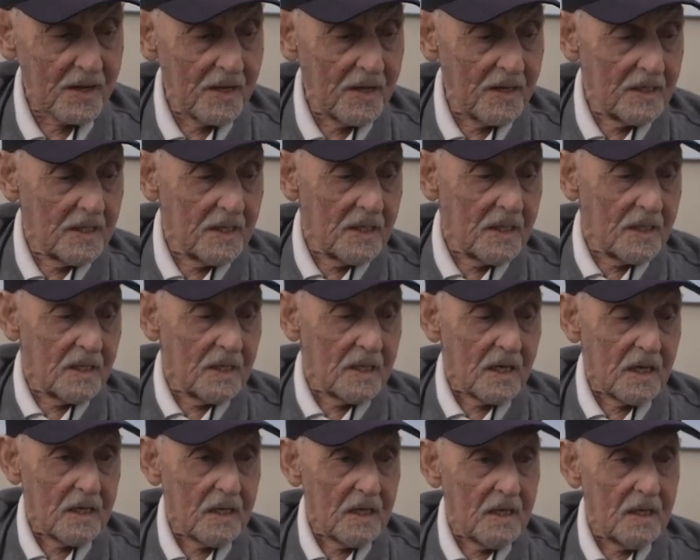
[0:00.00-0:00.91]
Uh, what
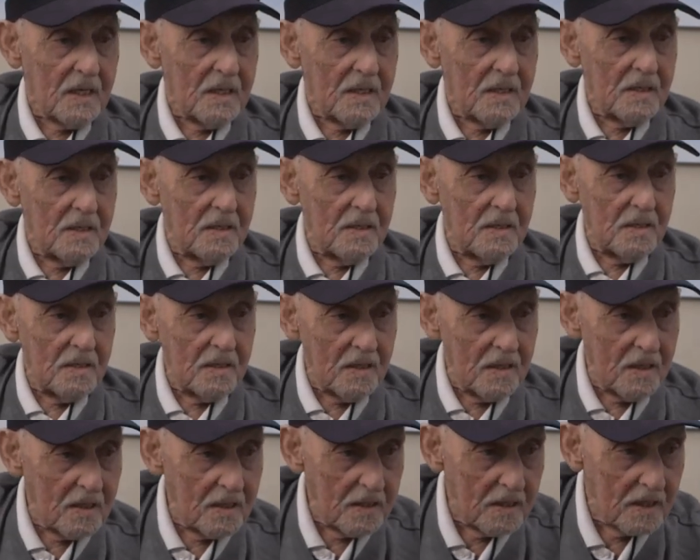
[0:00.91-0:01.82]
year were you born,
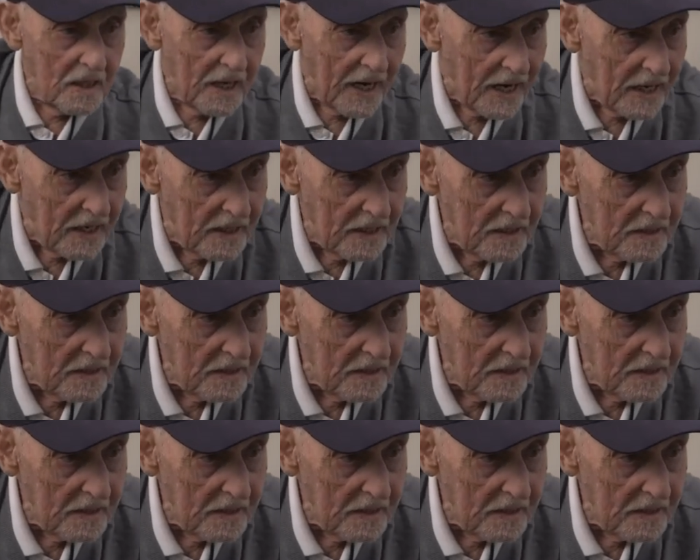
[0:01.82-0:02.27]
sir? Huh?